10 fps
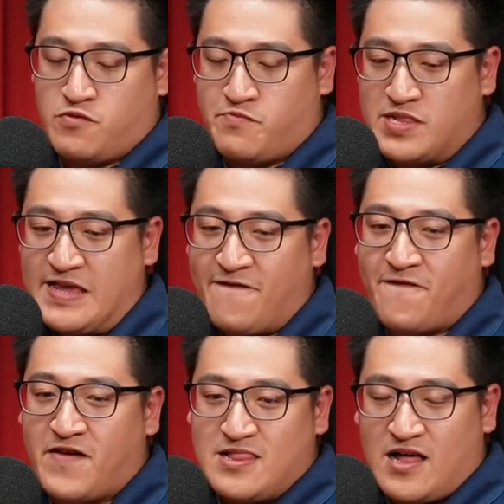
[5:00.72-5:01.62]
We
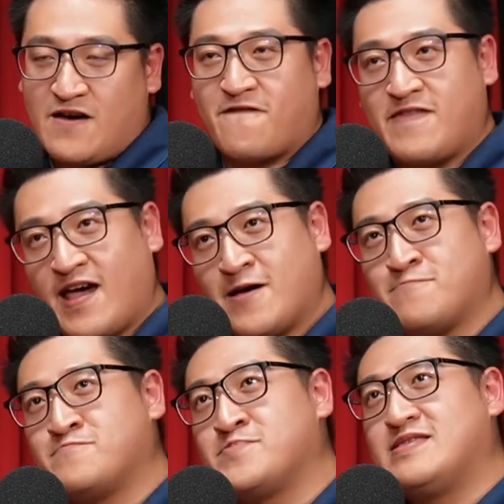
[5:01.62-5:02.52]
believe a lot of
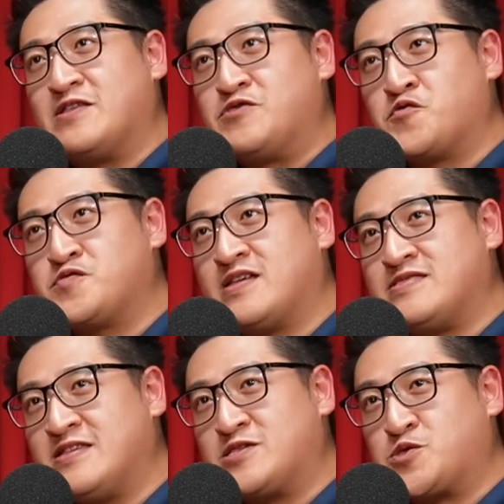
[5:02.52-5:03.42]
them, they know they
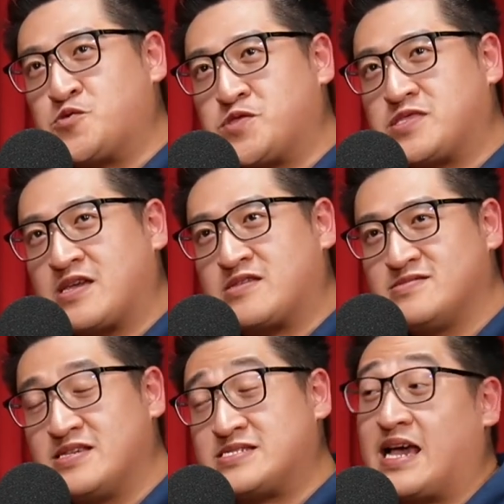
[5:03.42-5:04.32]
need to take
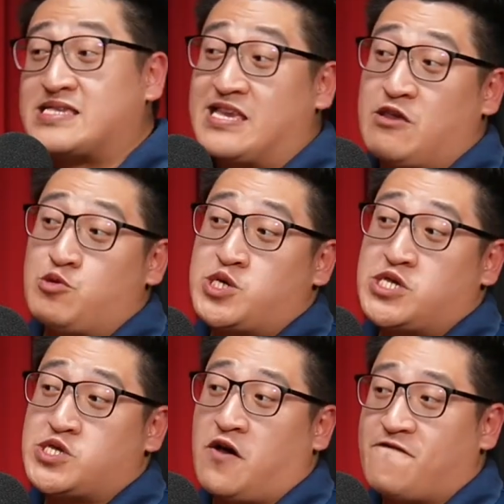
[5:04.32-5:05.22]
these
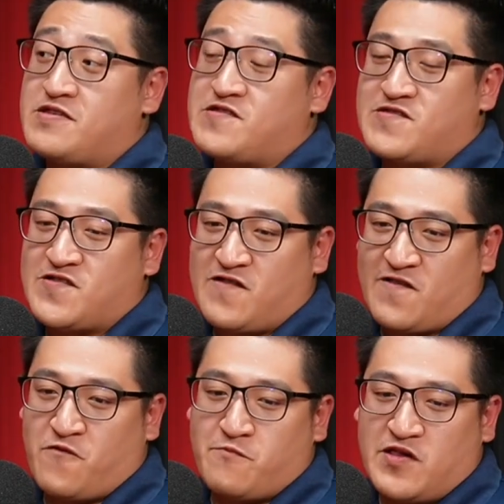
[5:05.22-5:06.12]
executions of digital
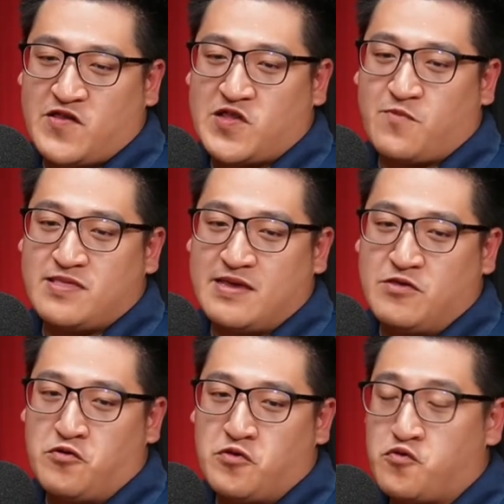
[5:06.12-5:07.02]
transformations, but they
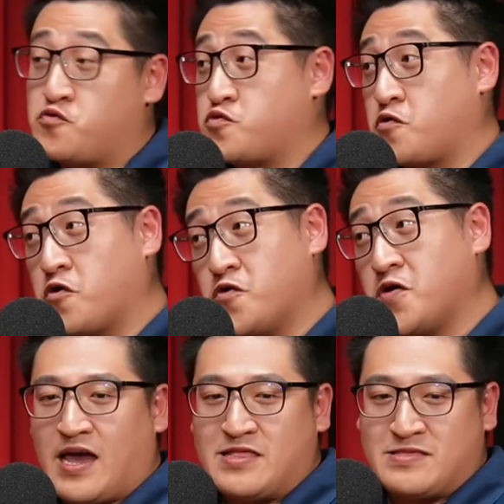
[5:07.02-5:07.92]
don't know who to go.
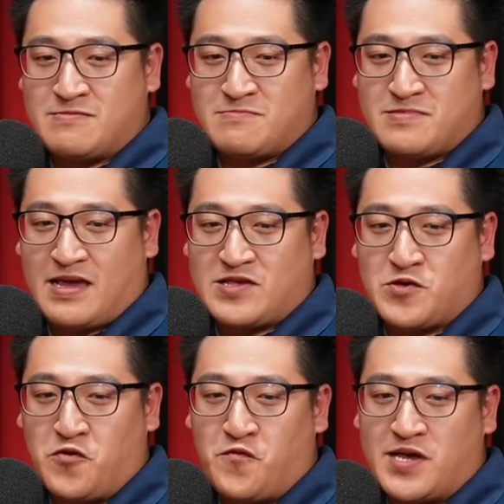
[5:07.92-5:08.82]
And
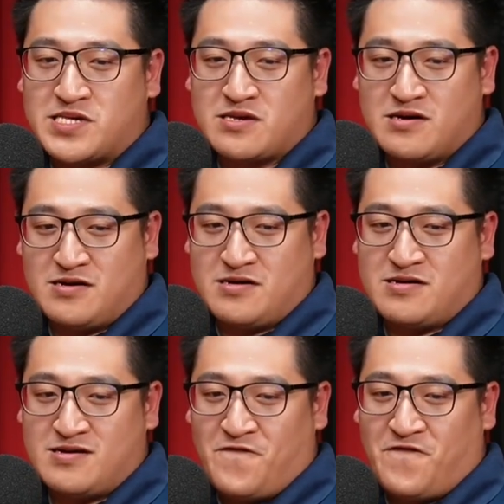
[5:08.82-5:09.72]
there's always
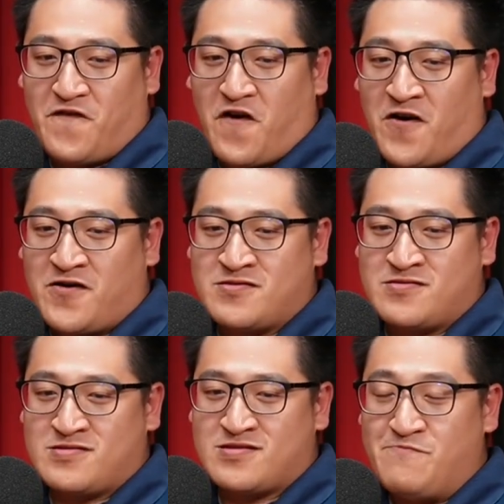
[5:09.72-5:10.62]
a
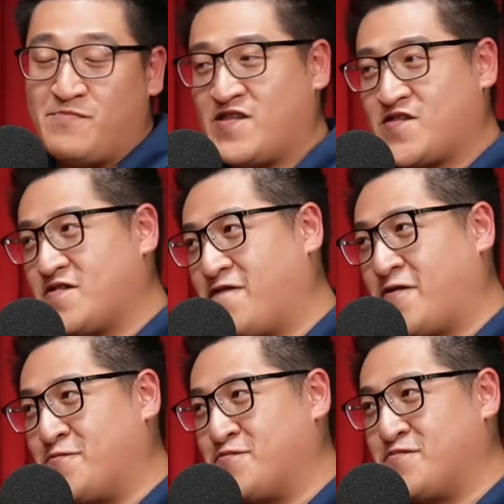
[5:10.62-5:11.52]
wrong image
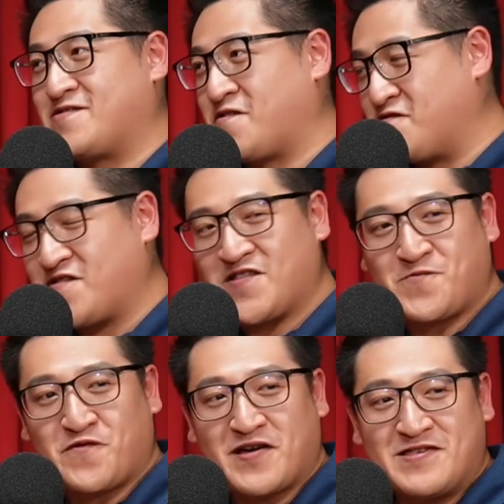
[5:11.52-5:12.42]
from the solutions
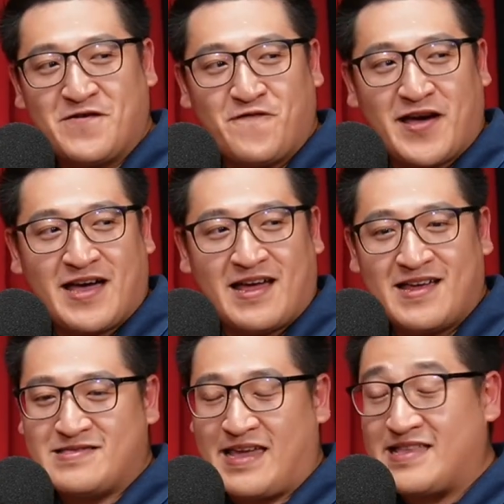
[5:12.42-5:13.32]
provider where
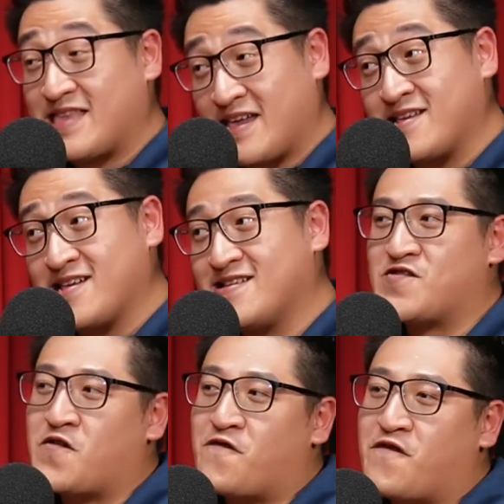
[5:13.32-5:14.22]
they think
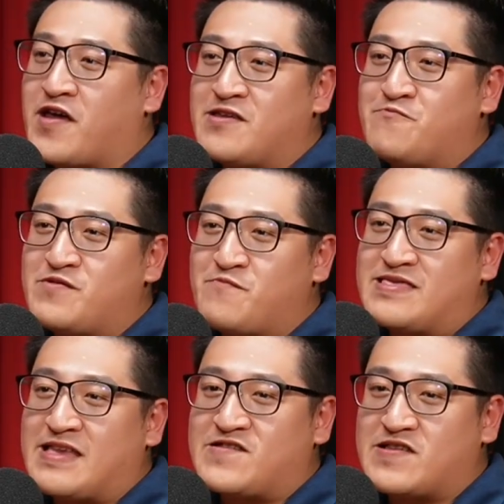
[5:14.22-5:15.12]
software
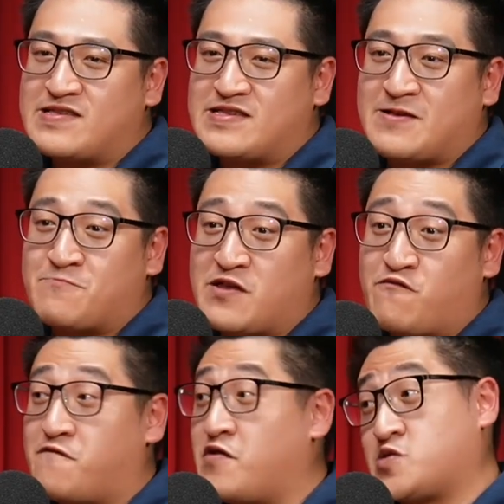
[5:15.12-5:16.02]
implementations is something
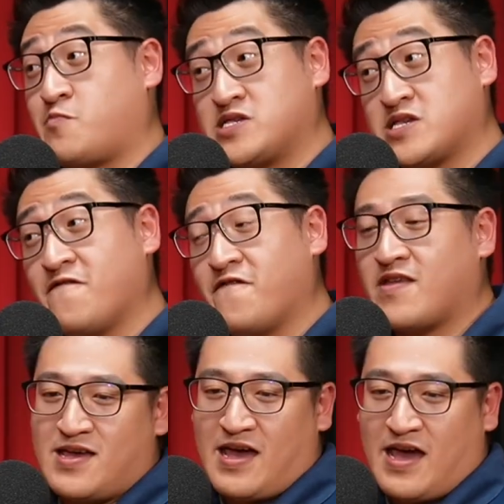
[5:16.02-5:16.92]
very expensive,
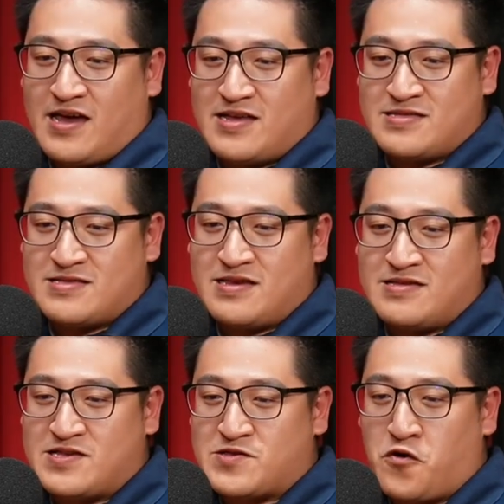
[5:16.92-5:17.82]
and
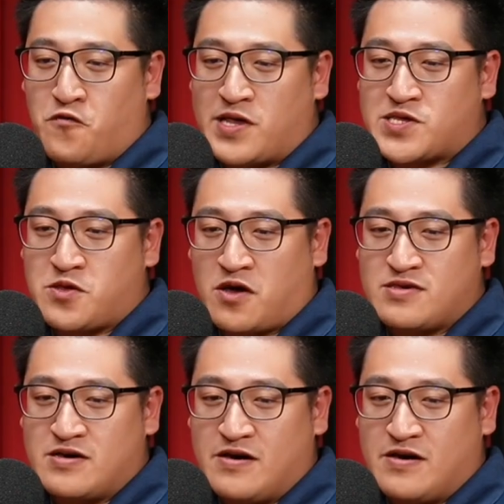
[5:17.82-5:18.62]
it is always not